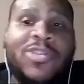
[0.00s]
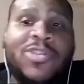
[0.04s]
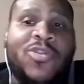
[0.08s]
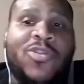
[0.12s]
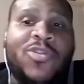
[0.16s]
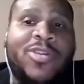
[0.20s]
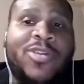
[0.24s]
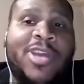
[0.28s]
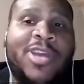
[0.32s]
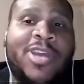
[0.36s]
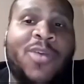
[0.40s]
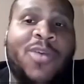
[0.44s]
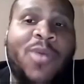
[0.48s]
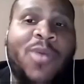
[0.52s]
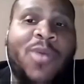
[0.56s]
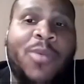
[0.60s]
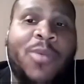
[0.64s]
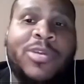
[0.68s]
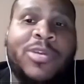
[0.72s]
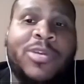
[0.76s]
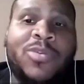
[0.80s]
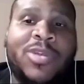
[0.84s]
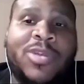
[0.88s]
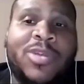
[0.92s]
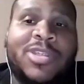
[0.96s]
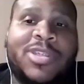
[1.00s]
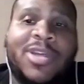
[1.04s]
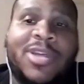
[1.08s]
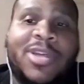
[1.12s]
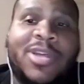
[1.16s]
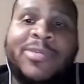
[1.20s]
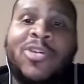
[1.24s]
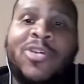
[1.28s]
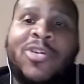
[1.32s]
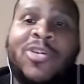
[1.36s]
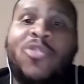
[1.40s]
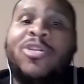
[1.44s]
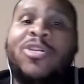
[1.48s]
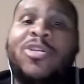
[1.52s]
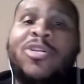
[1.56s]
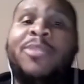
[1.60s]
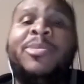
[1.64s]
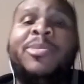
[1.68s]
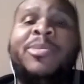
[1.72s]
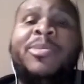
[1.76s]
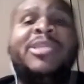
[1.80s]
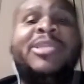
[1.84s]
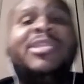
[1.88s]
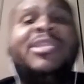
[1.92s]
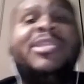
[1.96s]
on now while we switch it up to go to the
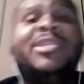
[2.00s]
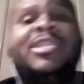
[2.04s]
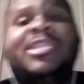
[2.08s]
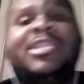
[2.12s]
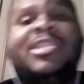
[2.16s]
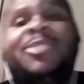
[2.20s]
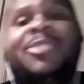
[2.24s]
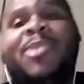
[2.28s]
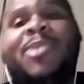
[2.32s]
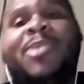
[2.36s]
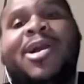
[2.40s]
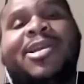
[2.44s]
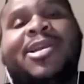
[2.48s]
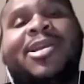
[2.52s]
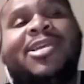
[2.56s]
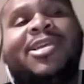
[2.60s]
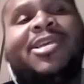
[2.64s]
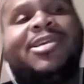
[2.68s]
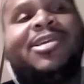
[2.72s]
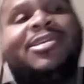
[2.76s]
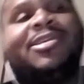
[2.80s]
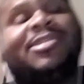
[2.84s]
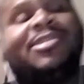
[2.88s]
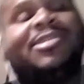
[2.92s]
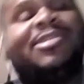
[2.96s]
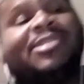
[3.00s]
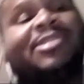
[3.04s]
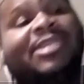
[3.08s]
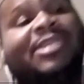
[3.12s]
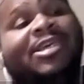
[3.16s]
BTG podcast.